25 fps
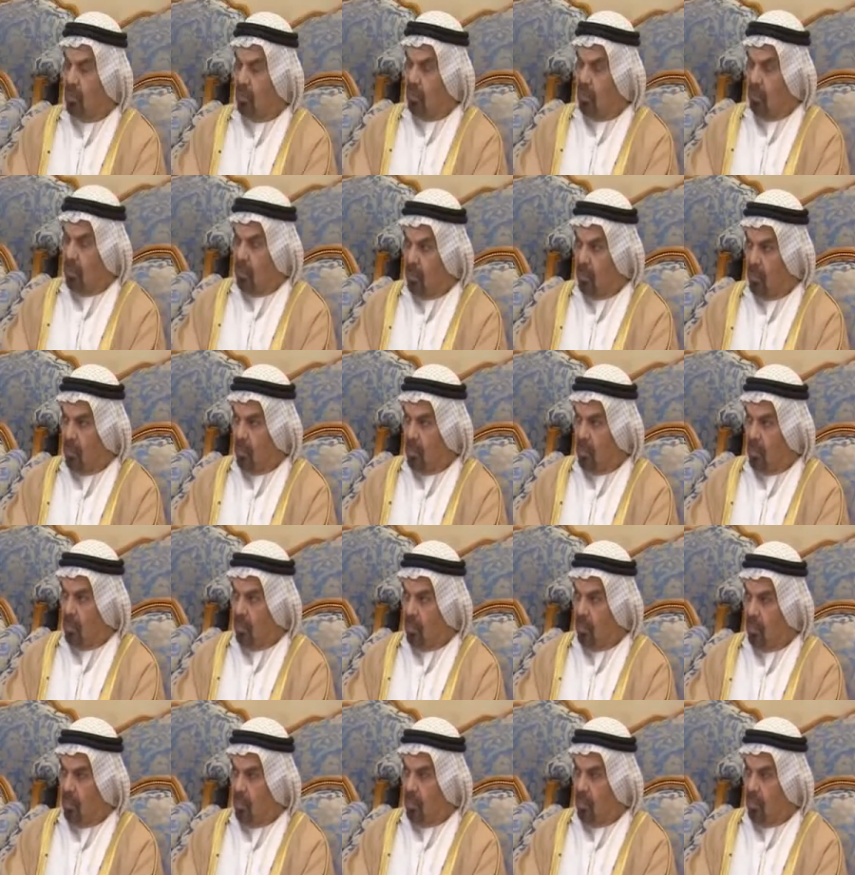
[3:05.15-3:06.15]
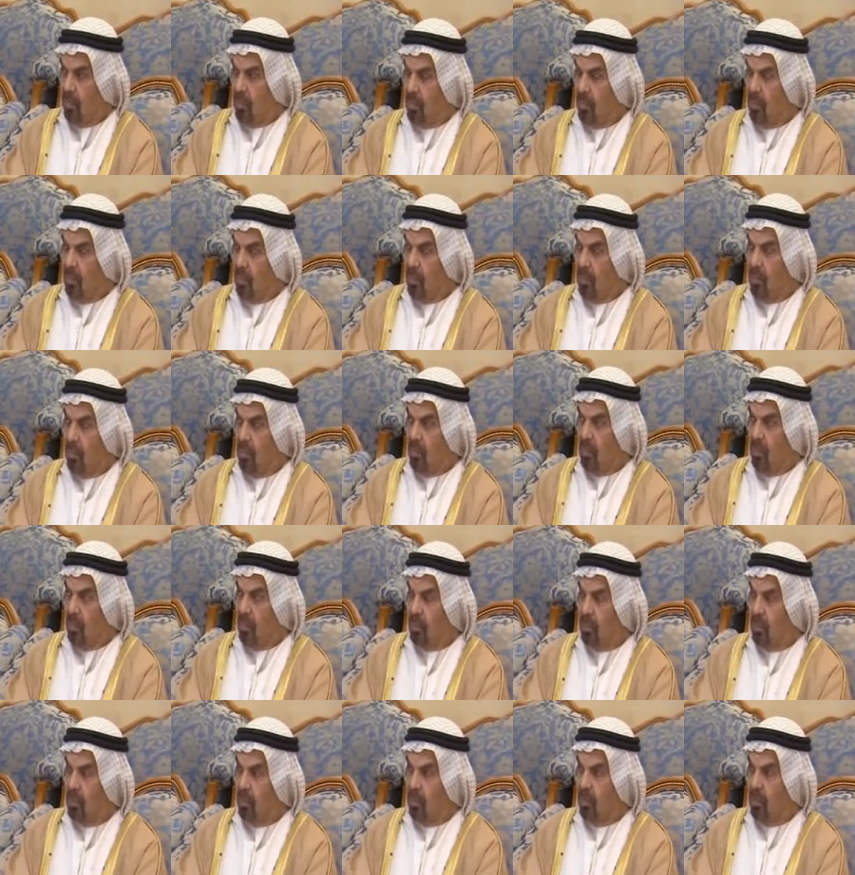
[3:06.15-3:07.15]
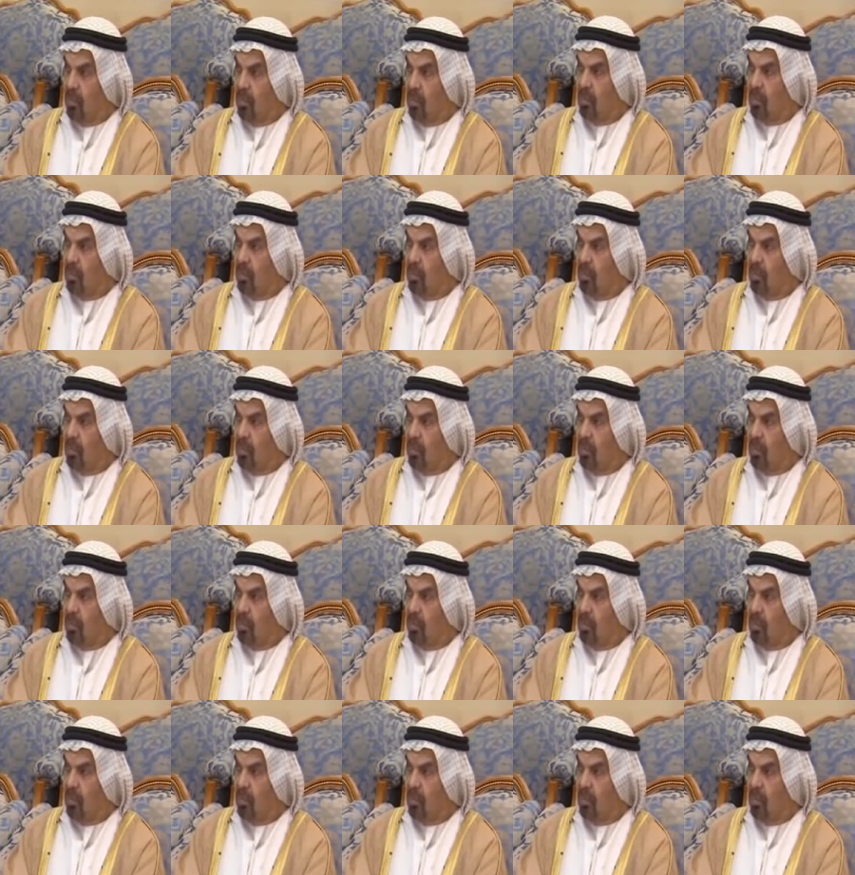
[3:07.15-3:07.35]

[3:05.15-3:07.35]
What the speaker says: [no speech]